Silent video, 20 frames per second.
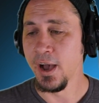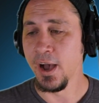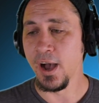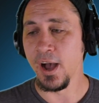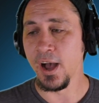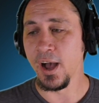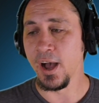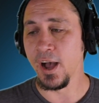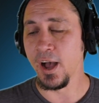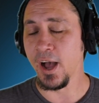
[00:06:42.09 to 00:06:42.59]

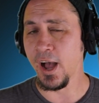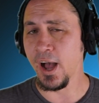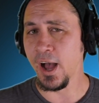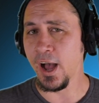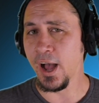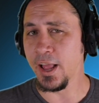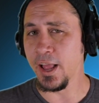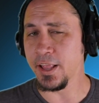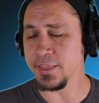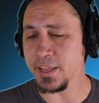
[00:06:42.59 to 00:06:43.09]
Uh
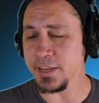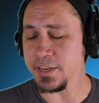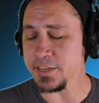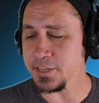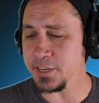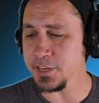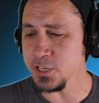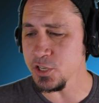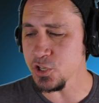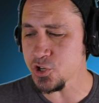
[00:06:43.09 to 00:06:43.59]
they
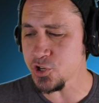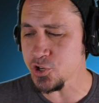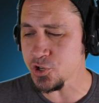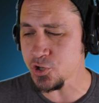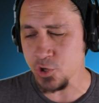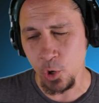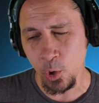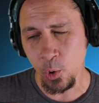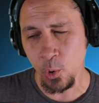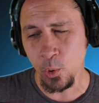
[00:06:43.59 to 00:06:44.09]
didn't
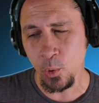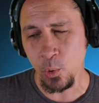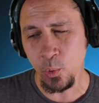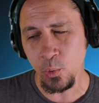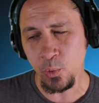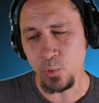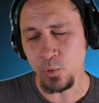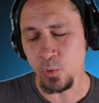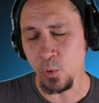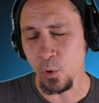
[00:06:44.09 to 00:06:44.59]

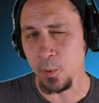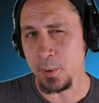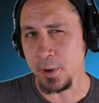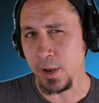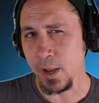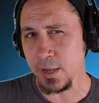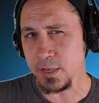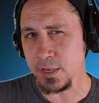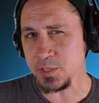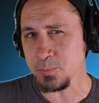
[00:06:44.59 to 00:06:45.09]
show
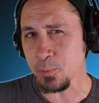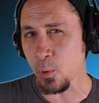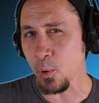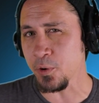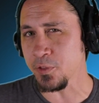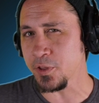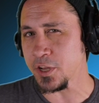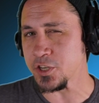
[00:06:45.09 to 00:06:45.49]
Norman Osborn.